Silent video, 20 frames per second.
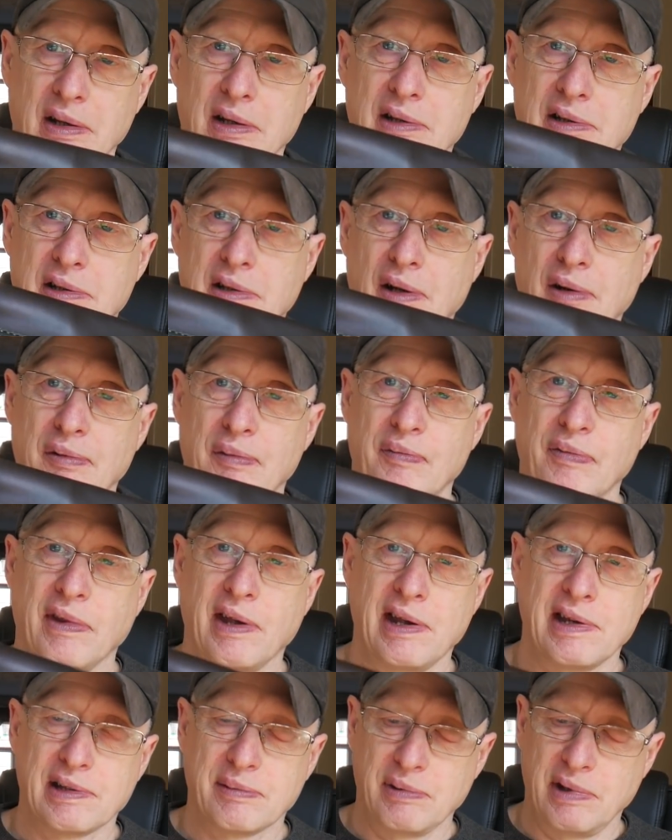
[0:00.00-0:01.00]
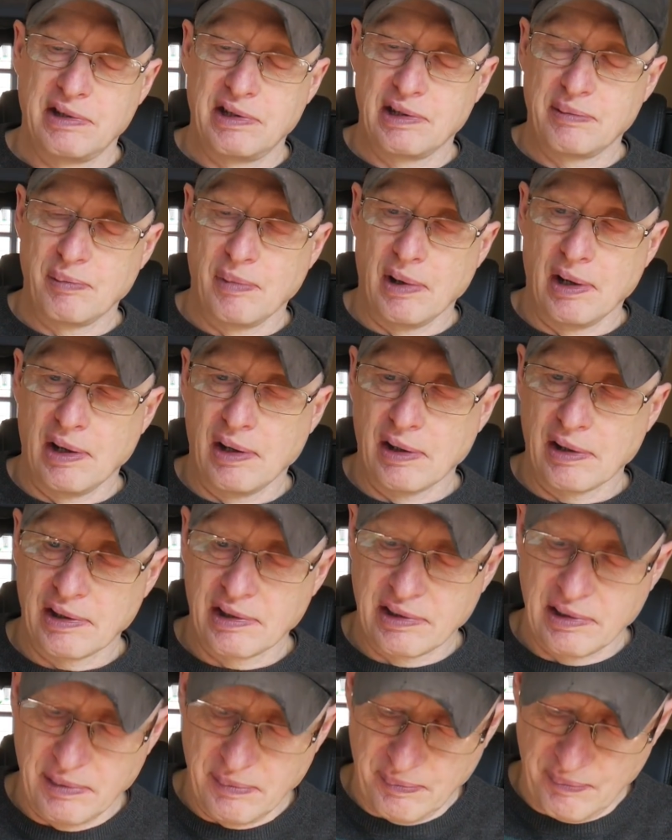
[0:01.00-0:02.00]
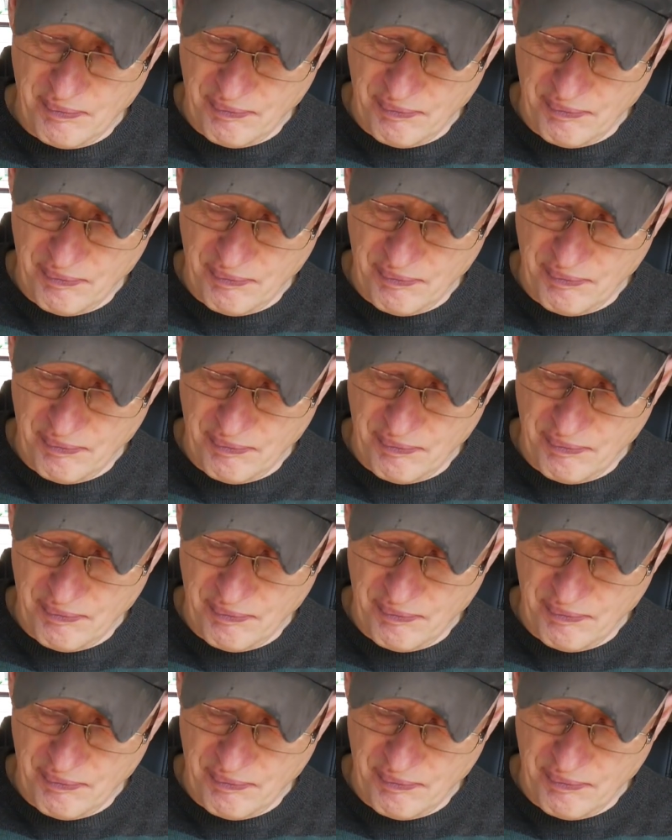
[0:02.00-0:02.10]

So there's this is Mark's